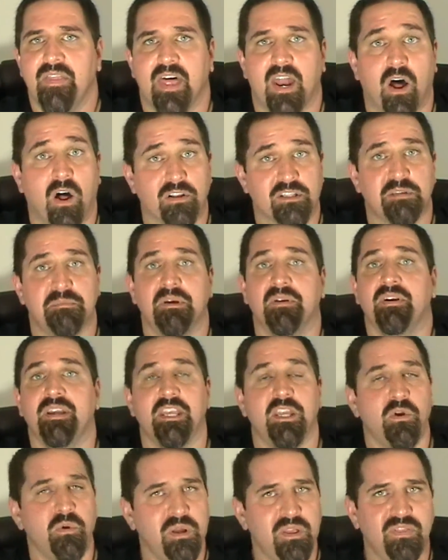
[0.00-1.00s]
that ultimately
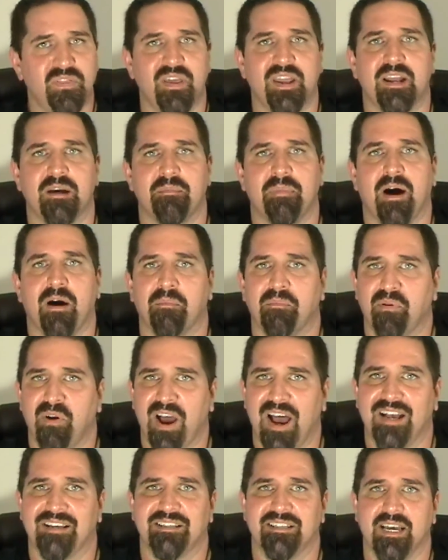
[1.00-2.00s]
you can think about,
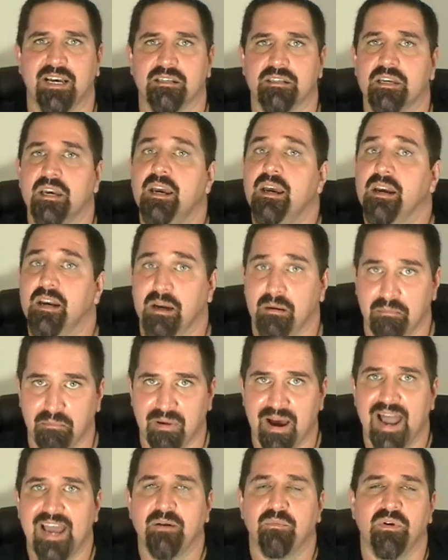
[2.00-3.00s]
process,
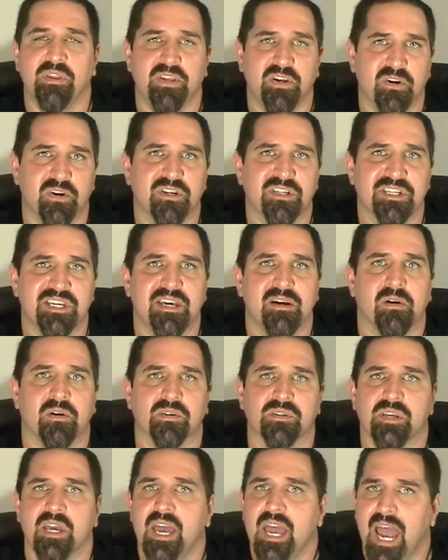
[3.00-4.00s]
combine with your
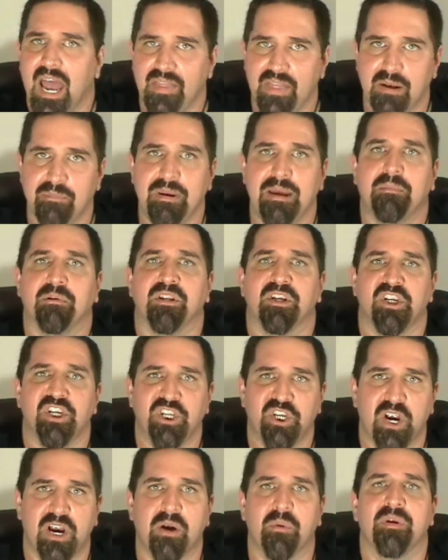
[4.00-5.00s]
skills, and then be able to
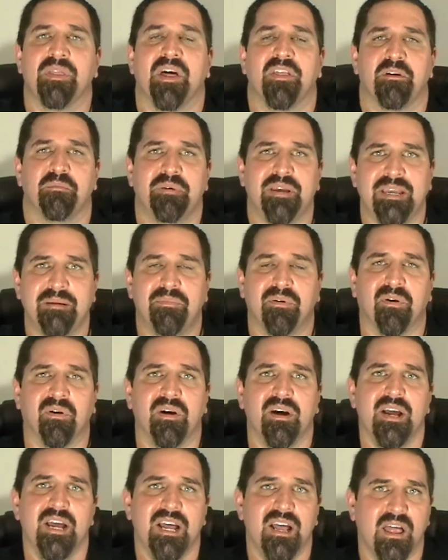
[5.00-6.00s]
share with other
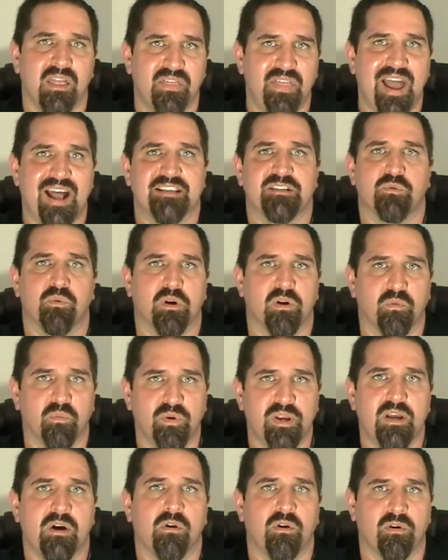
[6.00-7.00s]
people. That's where
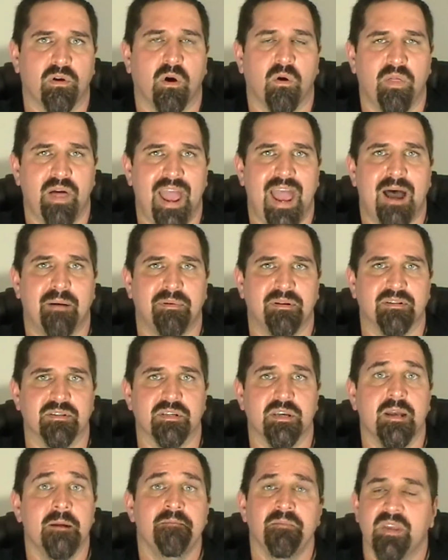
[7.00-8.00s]
real growth
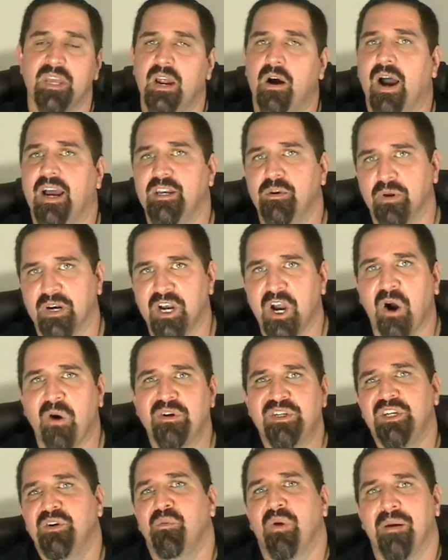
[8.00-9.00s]
happens. You know, I do a
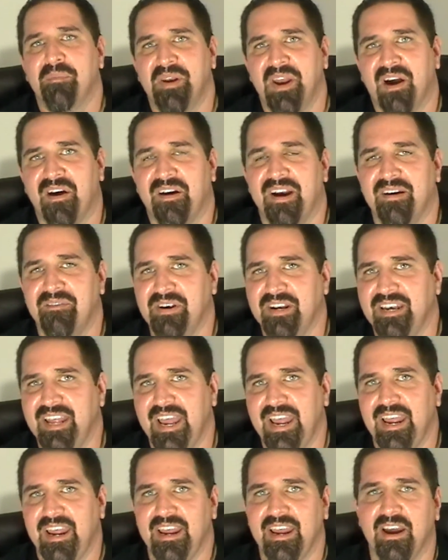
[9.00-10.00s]
coaching webinar every
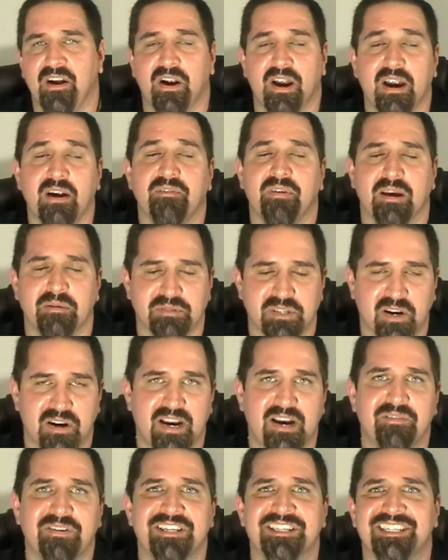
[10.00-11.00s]
day, or I'm
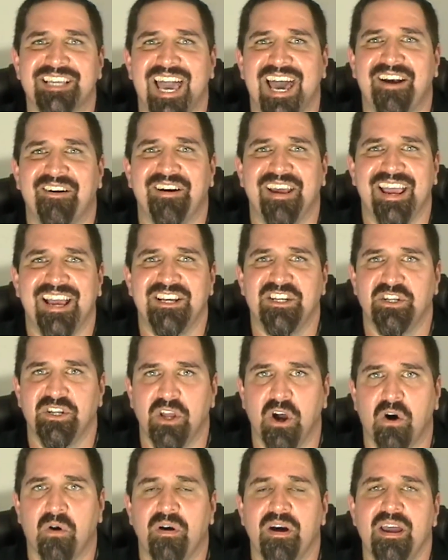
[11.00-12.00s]
sorry, every Saturday, as
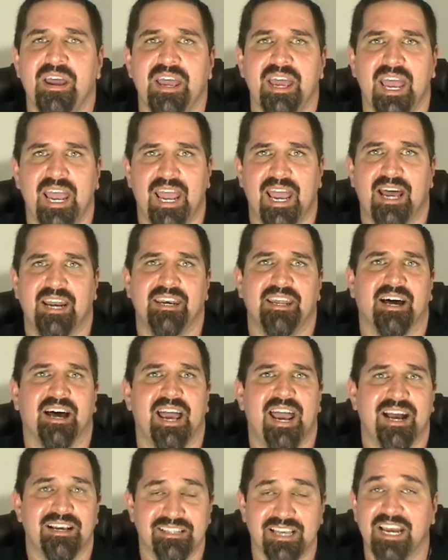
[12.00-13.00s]
you know, and
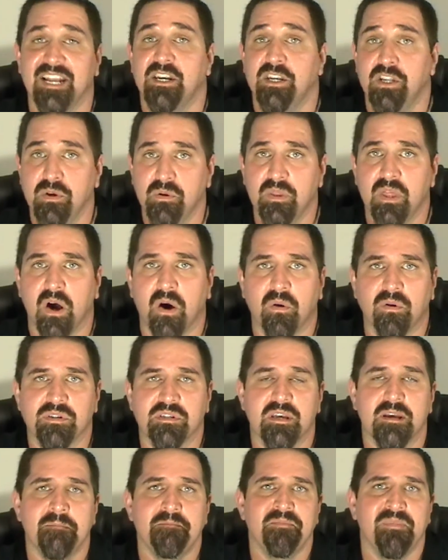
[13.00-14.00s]
as I do
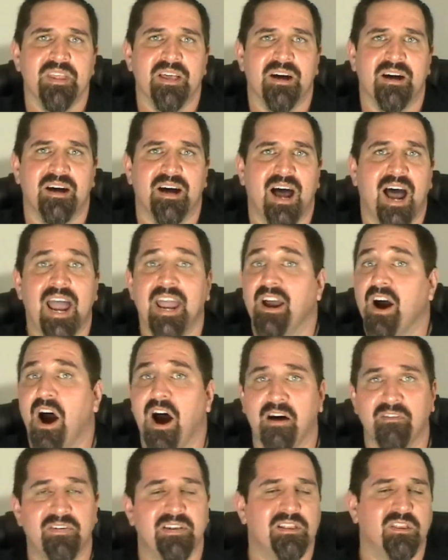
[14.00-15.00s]
those, I
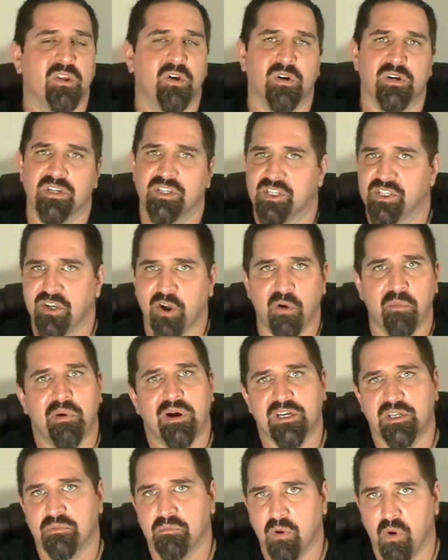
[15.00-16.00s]
often learn so
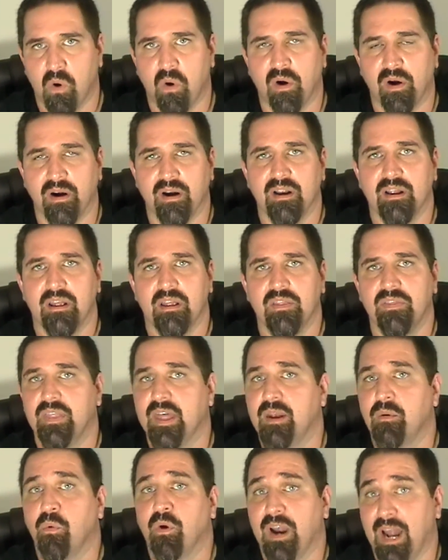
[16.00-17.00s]
much more
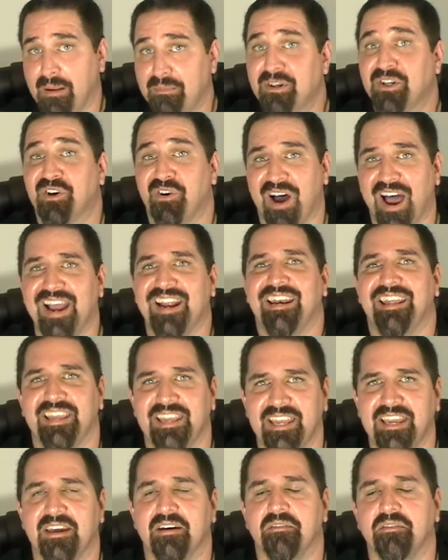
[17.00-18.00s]
than what I'm trying to
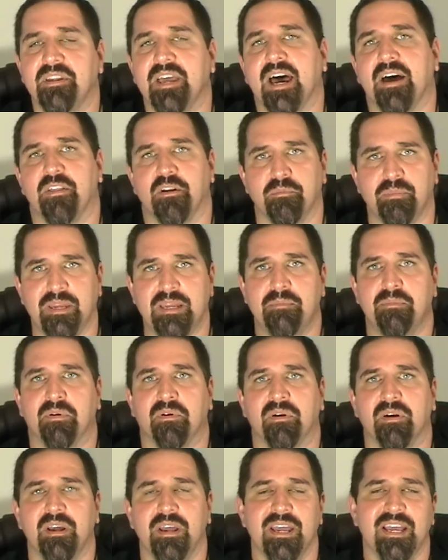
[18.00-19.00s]
give to other
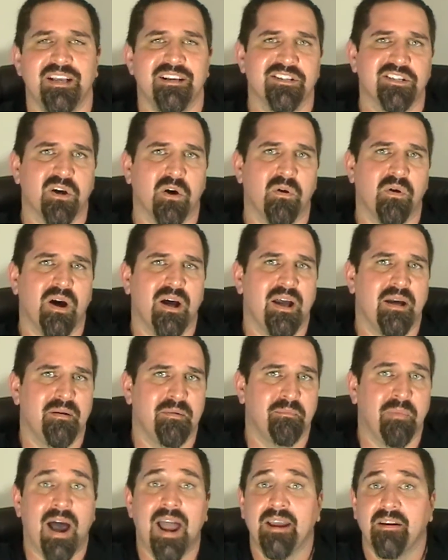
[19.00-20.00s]
people.
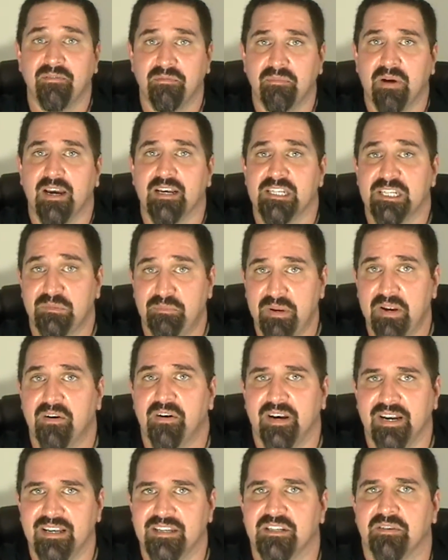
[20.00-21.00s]
So my
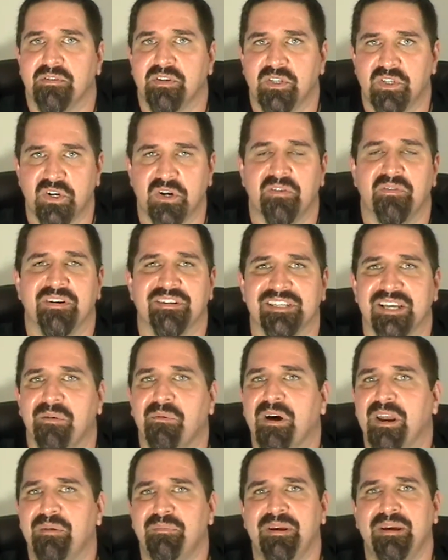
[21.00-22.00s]
spirit is of service.
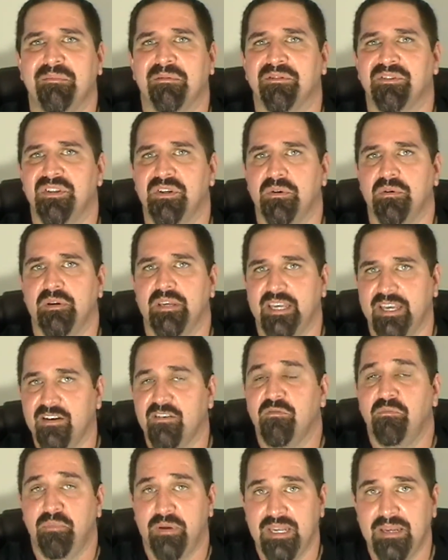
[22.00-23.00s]
I want to be able to
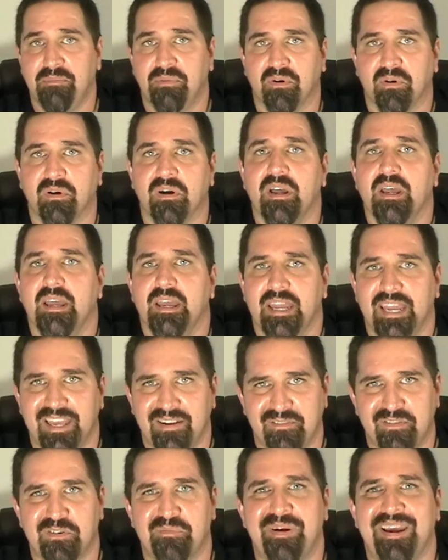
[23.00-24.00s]
give people
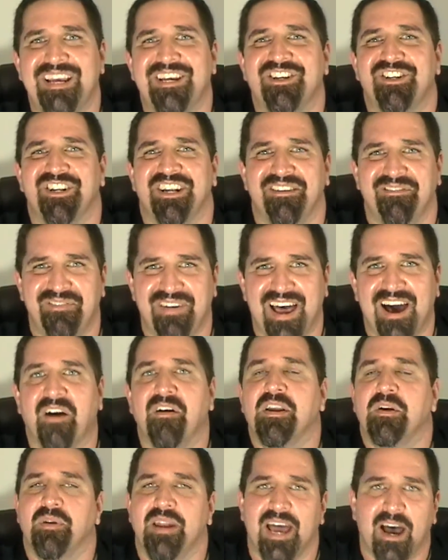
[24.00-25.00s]
information and
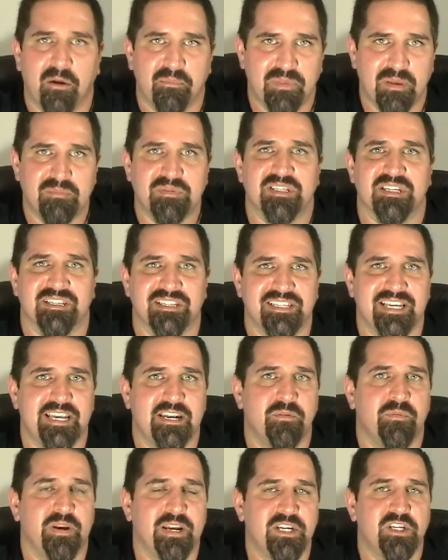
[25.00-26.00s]
value and help them
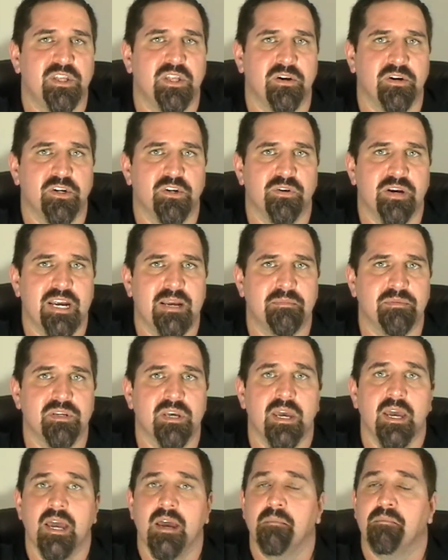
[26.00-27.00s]
succeed in reaching their
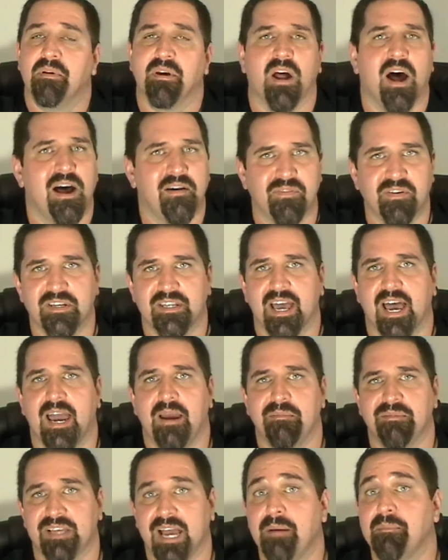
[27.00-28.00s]
dreams, but
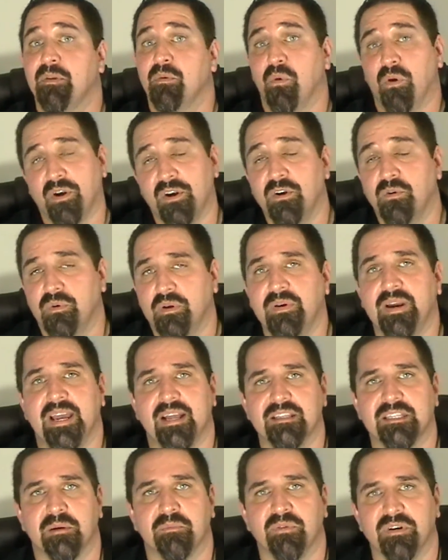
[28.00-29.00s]
oftentimes I'm the one who really
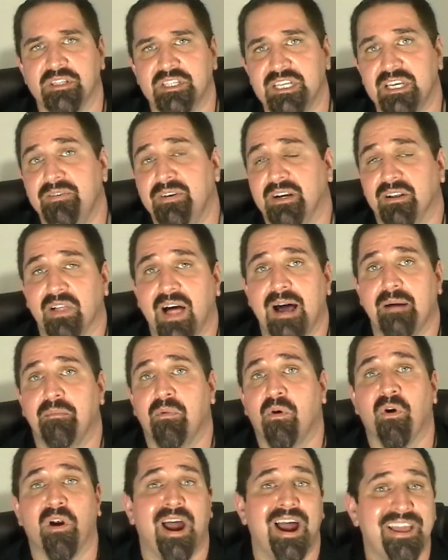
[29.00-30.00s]
ends up receiving a lot
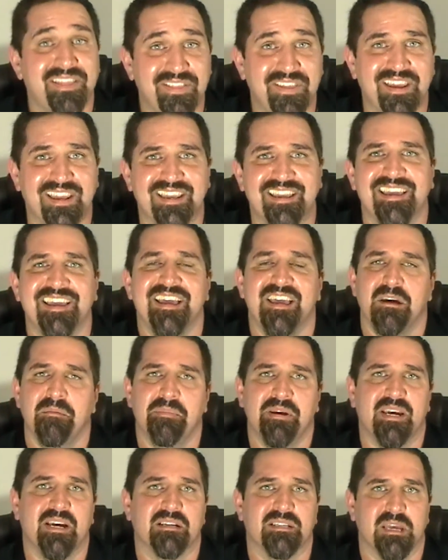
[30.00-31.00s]
more, I think,
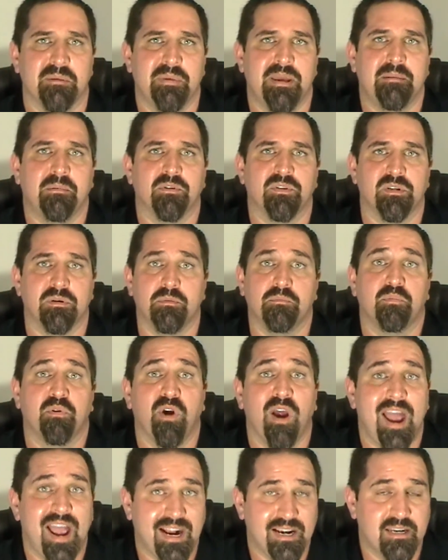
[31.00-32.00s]
because I'm able to
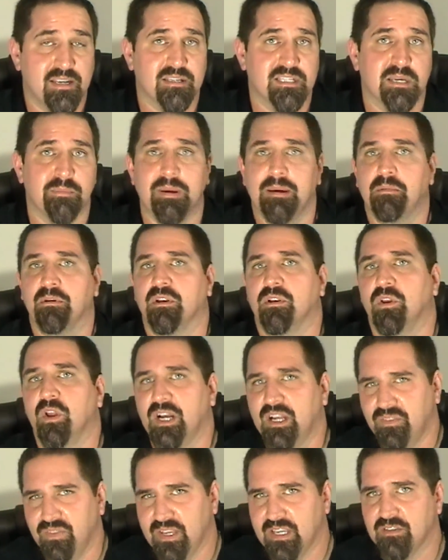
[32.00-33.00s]
practice, I'm able to
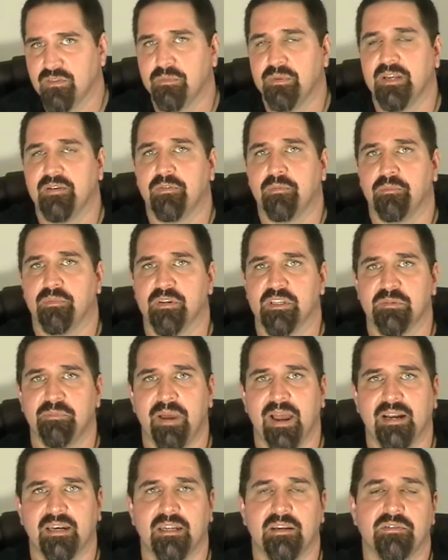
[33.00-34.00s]
look at things from different
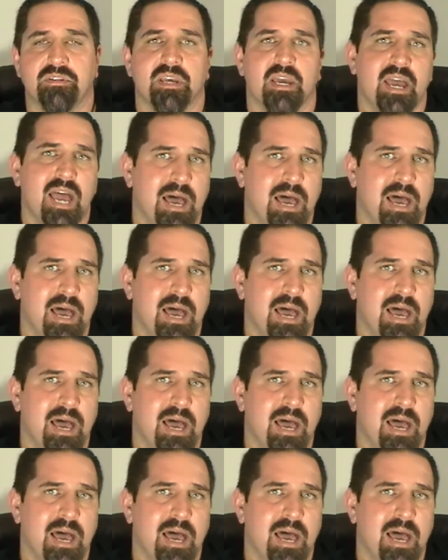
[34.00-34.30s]
perspectives,